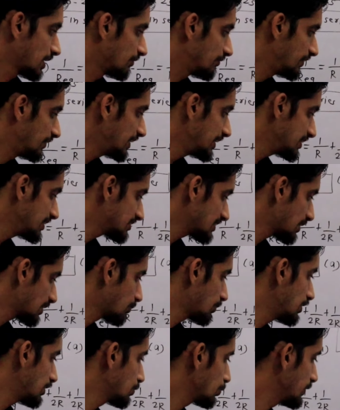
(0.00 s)
V is
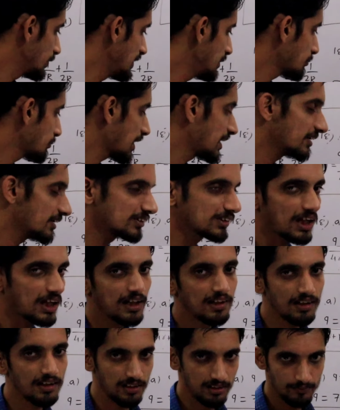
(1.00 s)
equal to E minus
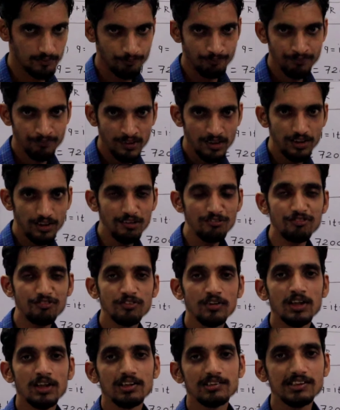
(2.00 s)
IR.
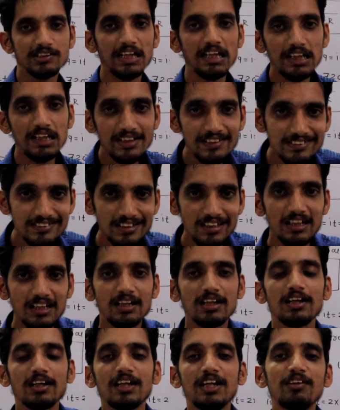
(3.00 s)
If cell is
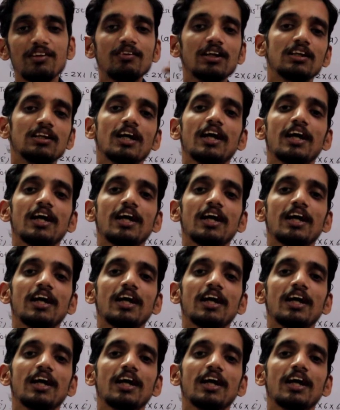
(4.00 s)
giving